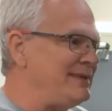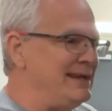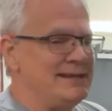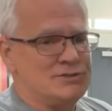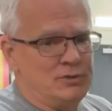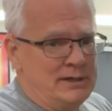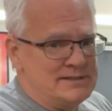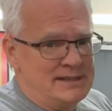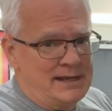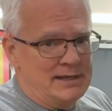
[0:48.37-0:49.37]
it's going
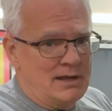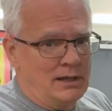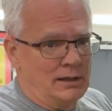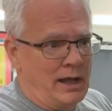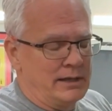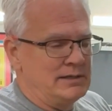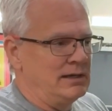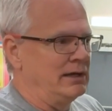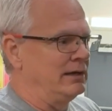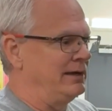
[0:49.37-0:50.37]
to get a lot
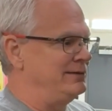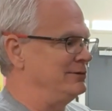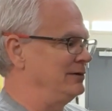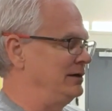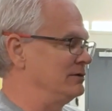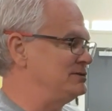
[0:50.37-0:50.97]
dirtier.